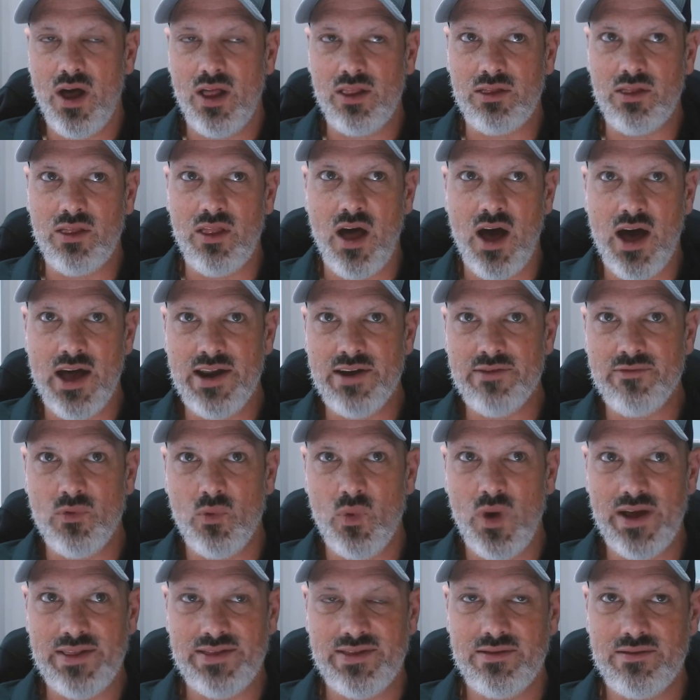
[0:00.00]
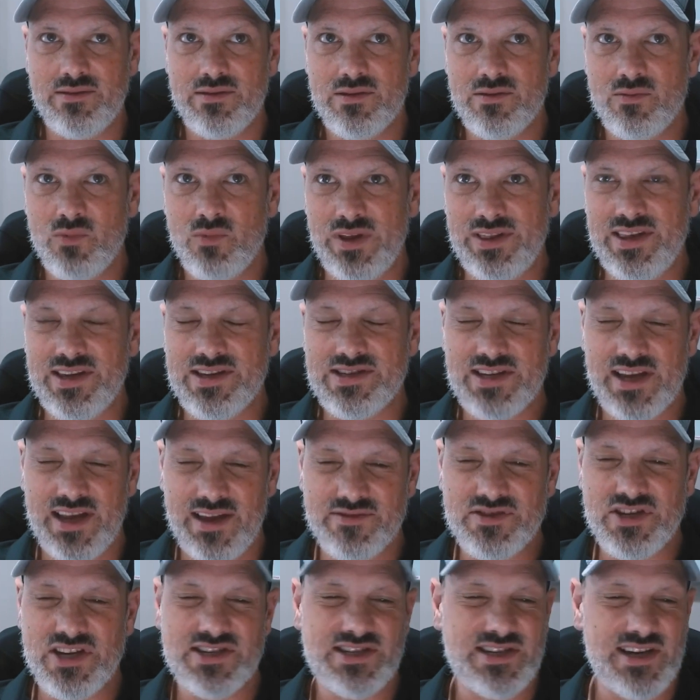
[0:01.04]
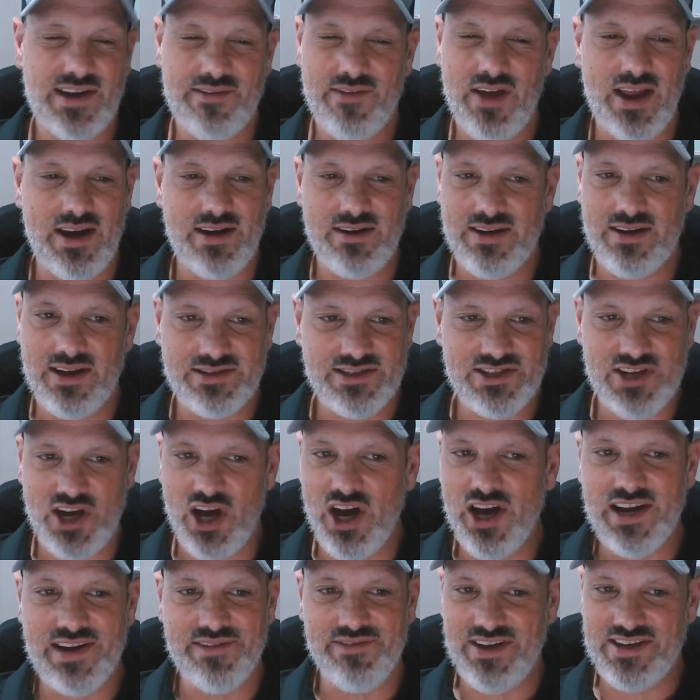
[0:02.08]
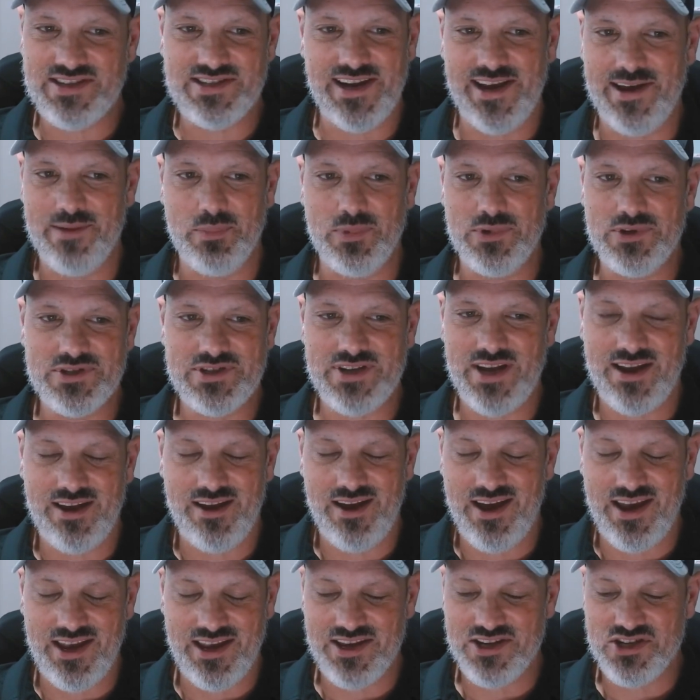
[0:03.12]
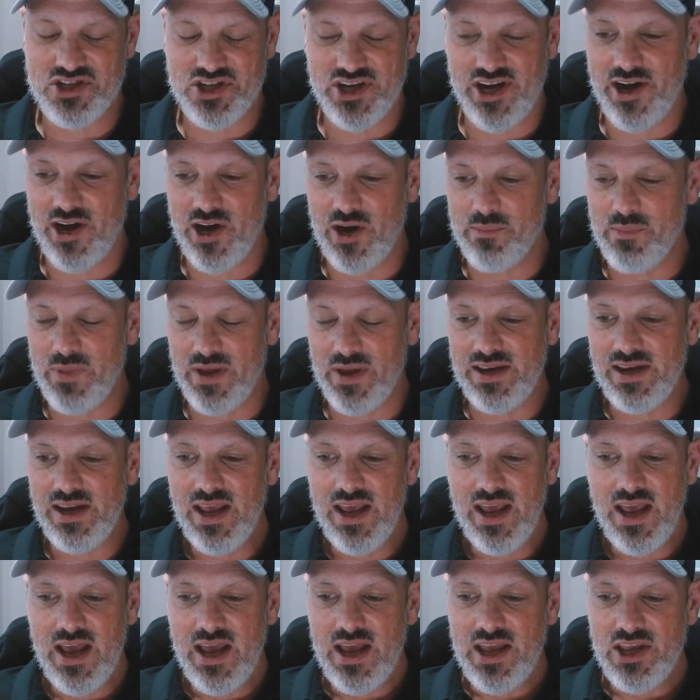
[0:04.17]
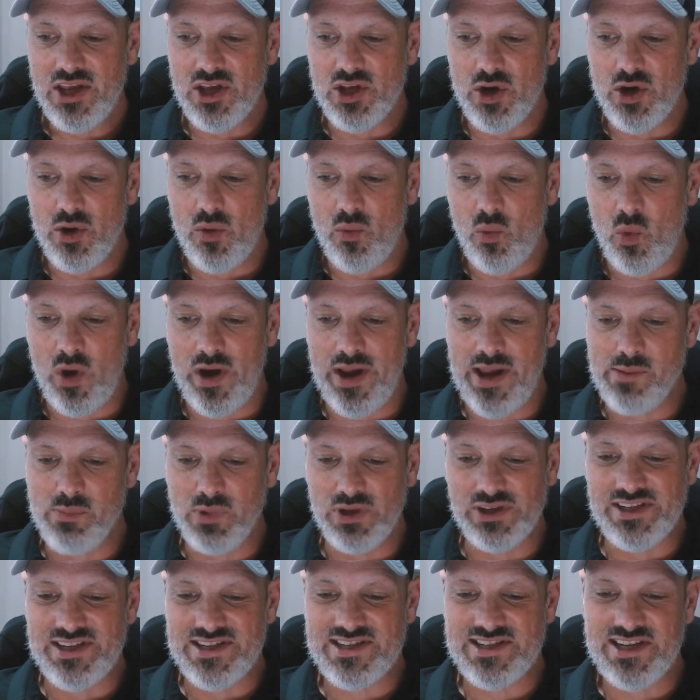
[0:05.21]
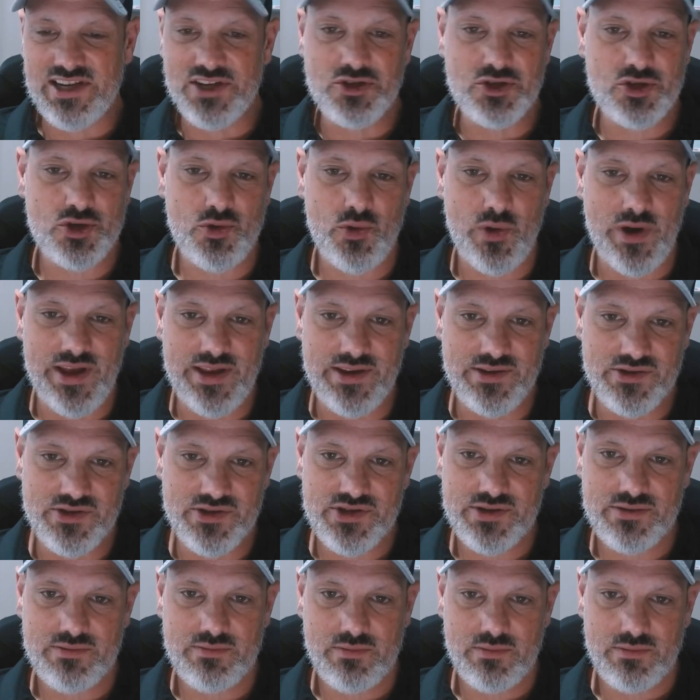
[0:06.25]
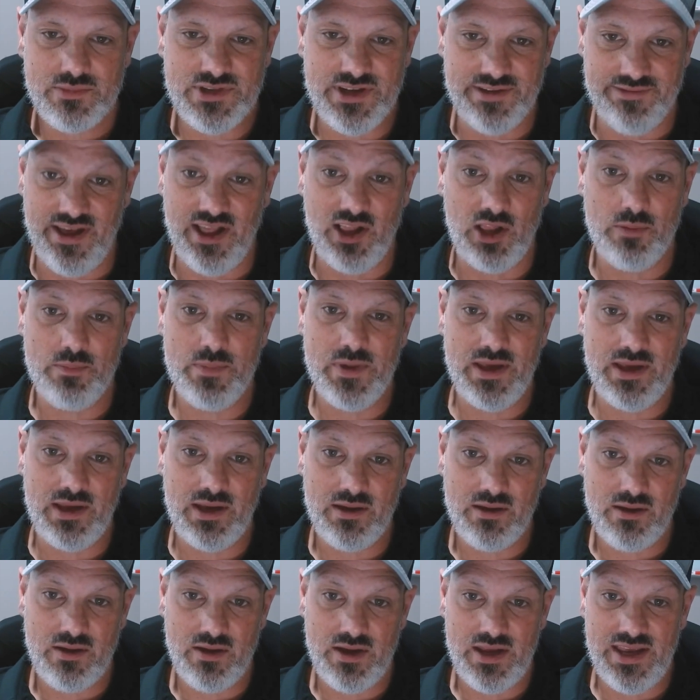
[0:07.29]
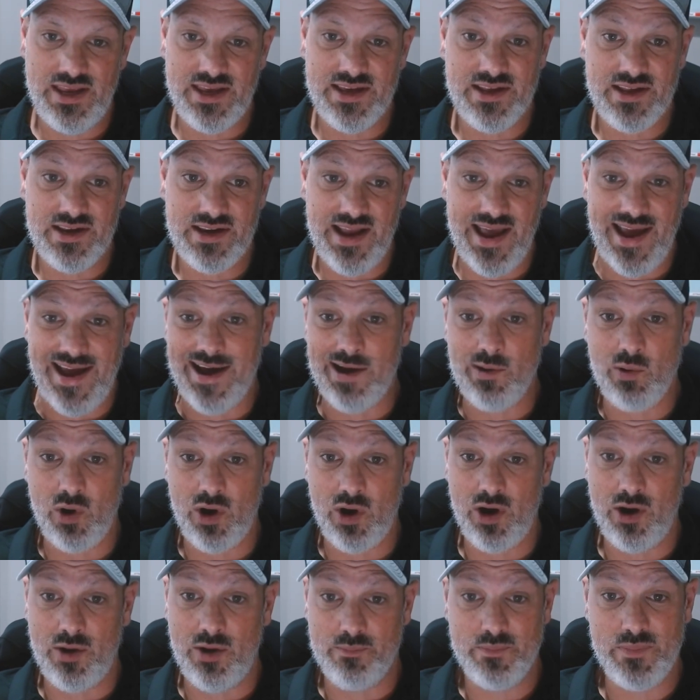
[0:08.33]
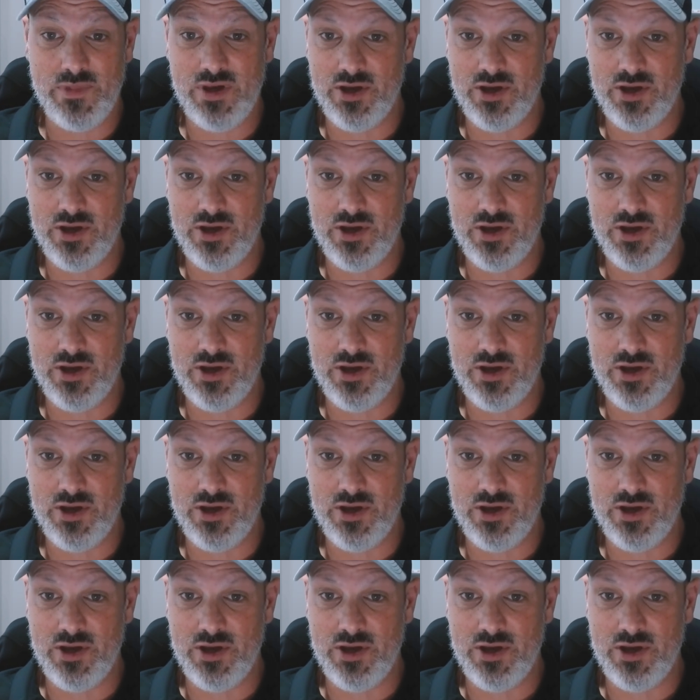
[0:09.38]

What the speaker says: a lot of what this gives us, and I've got a ton of examples I can share, but we're able to see trends developing in our,